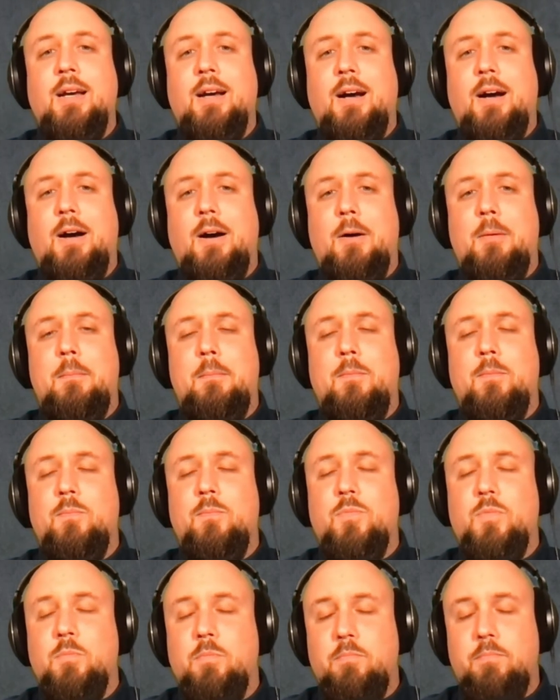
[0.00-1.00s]
Um,
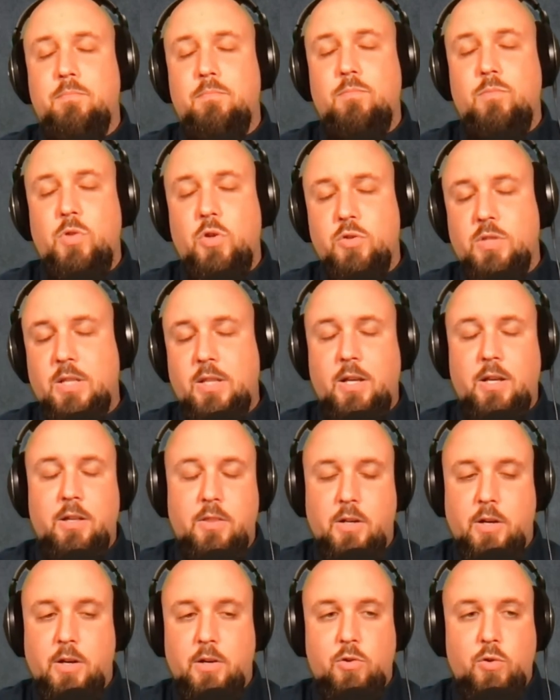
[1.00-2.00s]
Using
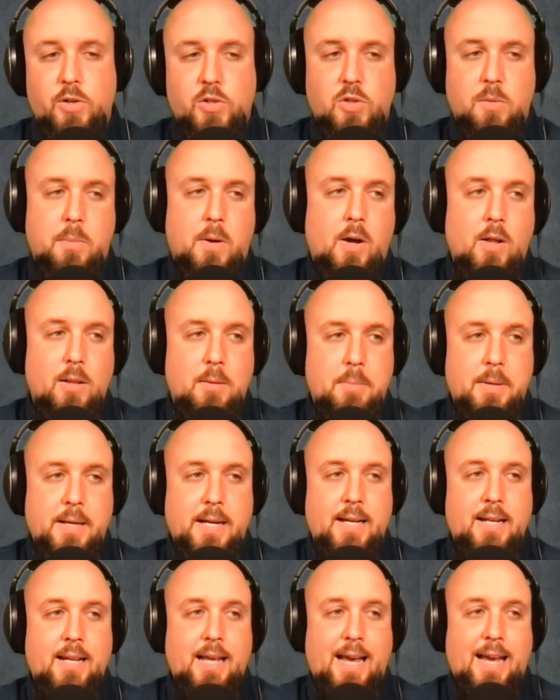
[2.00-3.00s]
the crystal ball a
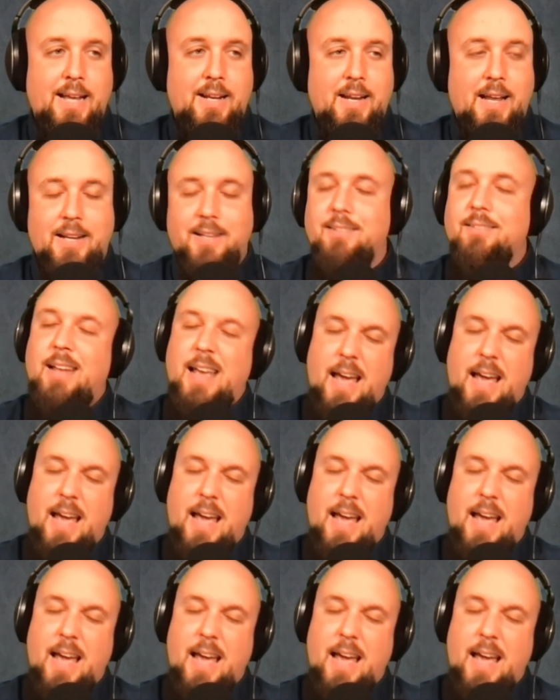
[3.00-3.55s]
bit and